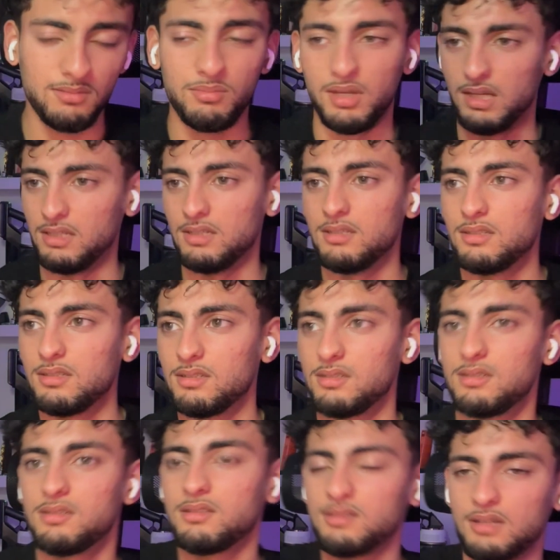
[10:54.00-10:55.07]
mate,
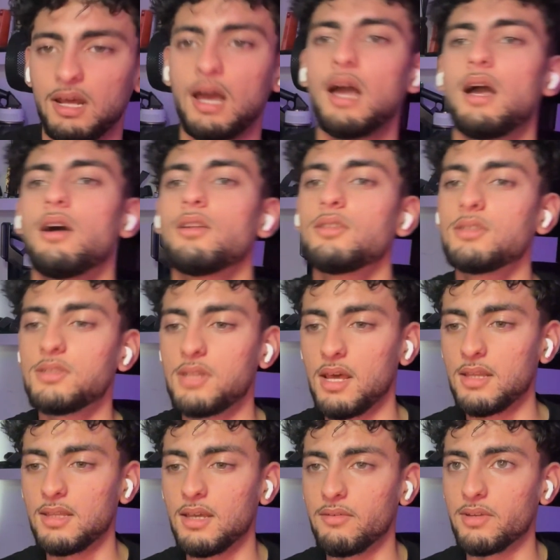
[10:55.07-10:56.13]
I
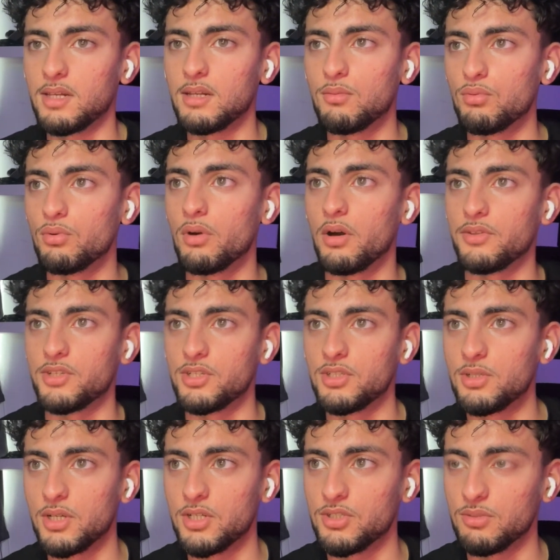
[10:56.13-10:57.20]
understand they have a liberal arts
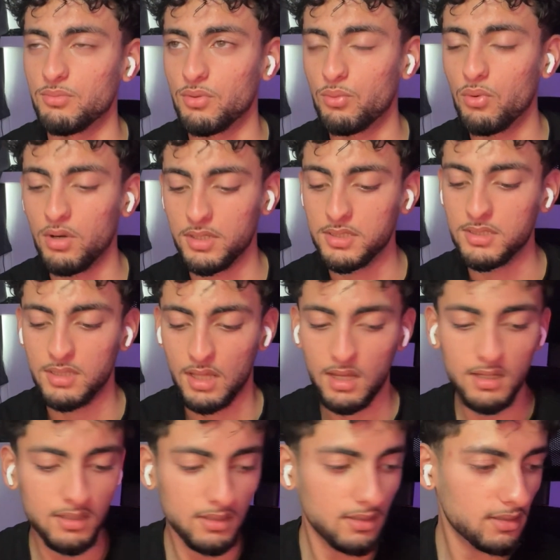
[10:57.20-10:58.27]
education, but what is that?